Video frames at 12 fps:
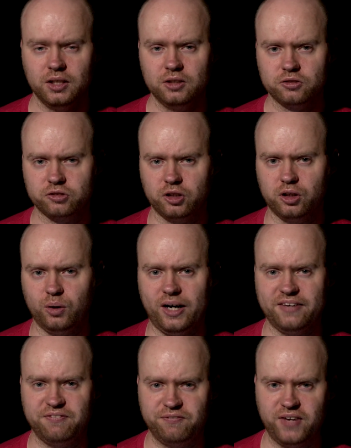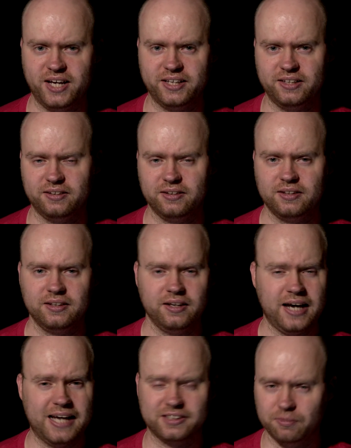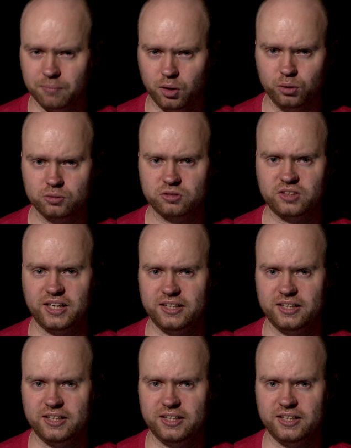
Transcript: So I fed it at the most